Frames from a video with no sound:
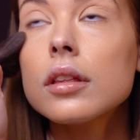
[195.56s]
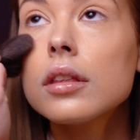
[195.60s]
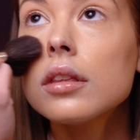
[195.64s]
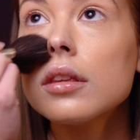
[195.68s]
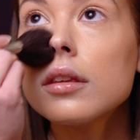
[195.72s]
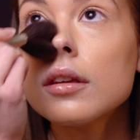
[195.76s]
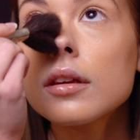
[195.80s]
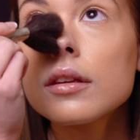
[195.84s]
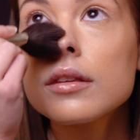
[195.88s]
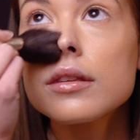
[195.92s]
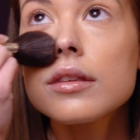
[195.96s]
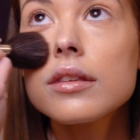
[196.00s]

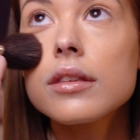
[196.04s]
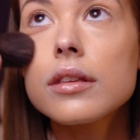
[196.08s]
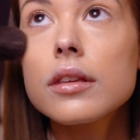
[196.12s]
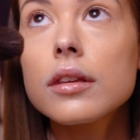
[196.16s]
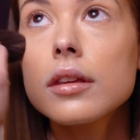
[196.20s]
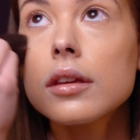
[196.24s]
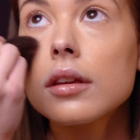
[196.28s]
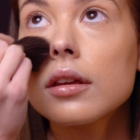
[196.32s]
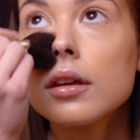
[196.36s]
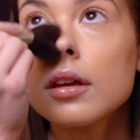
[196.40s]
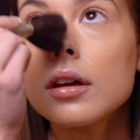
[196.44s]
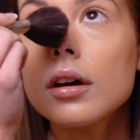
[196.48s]
just
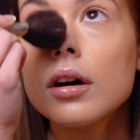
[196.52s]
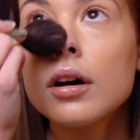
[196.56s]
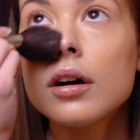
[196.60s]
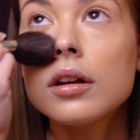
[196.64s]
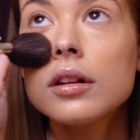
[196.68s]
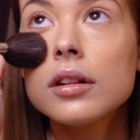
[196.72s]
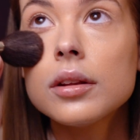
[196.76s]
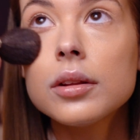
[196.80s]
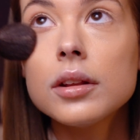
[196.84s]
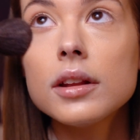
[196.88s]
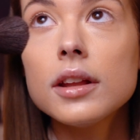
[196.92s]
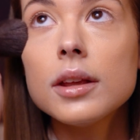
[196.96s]

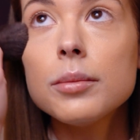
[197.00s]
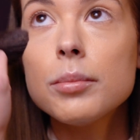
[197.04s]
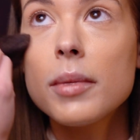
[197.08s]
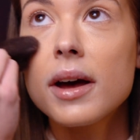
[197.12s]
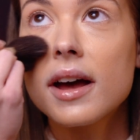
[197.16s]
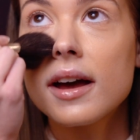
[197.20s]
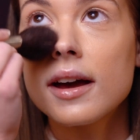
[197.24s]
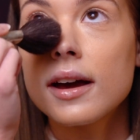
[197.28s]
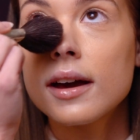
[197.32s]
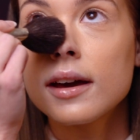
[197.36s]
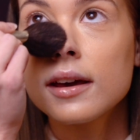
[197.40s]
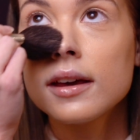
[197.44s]
underneath my
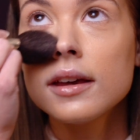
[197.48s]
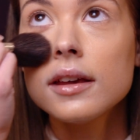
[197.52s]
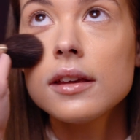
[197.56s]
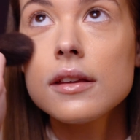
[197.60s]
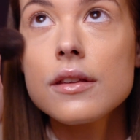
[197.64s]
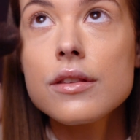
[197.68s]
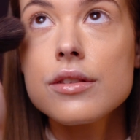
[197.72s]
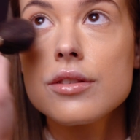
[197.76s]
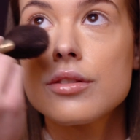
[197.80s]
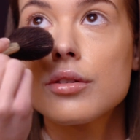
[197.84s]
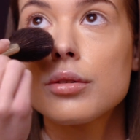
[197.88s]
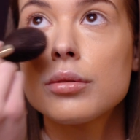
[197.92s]
eye
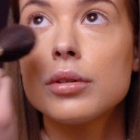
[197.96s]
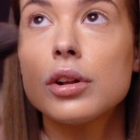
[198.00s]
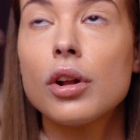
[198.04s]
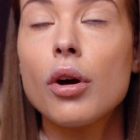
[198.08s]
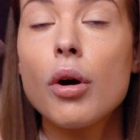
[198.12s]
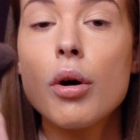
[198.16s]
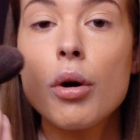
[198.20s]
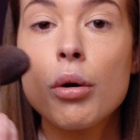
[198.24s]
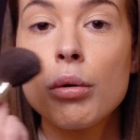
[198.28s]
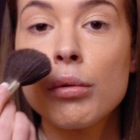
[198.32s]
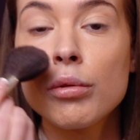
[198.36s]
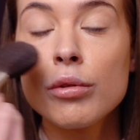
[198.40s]
so it
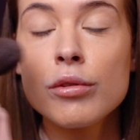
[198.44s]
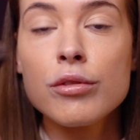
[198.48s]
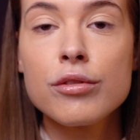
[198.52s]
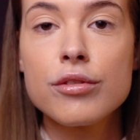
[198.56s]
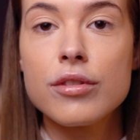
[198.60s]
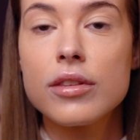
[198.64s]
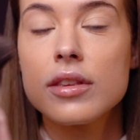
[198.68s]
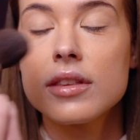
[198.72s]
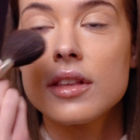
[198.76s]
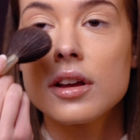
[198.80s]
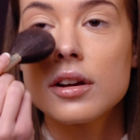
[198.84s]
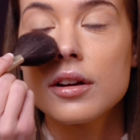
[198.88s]

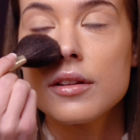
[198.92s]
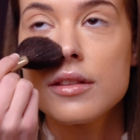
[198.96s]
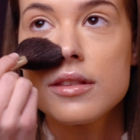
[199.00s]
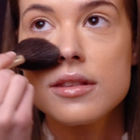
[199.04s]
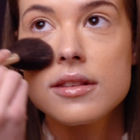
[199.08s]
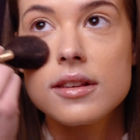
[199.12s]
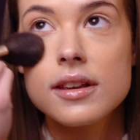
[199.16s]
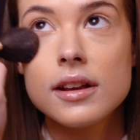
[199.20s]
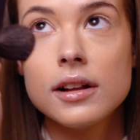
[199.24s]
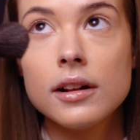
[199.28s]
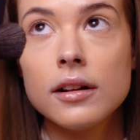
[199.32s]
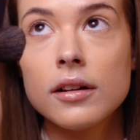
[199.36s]
holds the
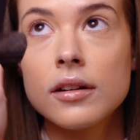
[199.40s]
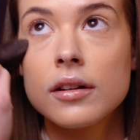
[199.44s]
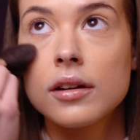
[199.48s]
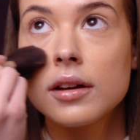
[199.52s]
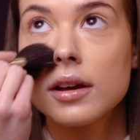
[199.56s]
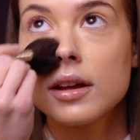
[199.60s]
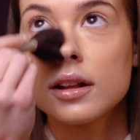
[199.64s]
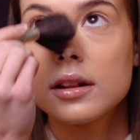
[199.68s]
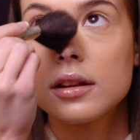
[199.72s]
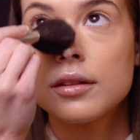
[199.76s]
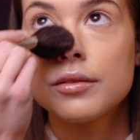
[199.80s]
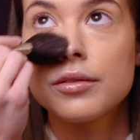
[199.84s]
concealer
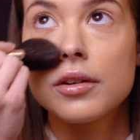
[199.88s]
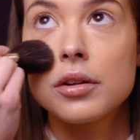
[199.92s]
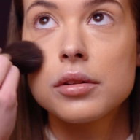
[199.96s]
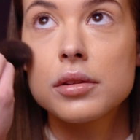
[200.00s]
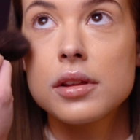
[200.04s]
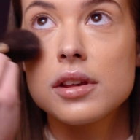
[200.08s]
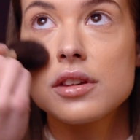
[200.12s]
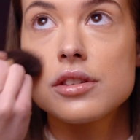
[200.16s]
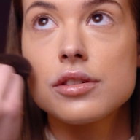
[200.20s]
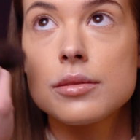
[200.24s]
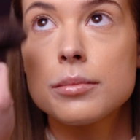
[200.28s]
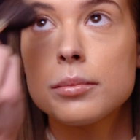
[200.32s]
and the
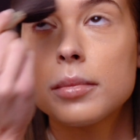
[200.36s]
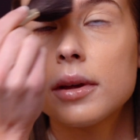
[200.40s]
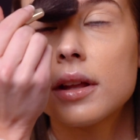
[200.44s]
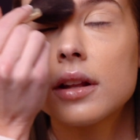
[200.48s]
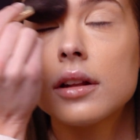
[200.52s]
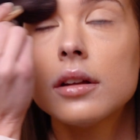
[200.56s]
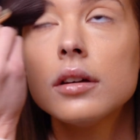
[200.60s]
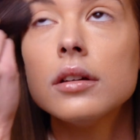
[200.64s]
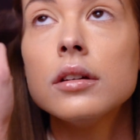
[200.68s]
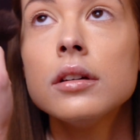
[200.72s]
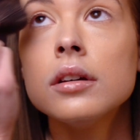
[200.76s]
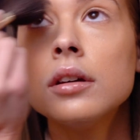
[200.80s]
foundation
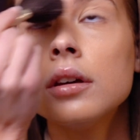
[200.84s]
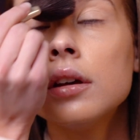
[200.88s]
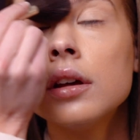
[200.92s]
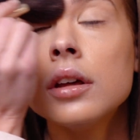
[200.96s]
better.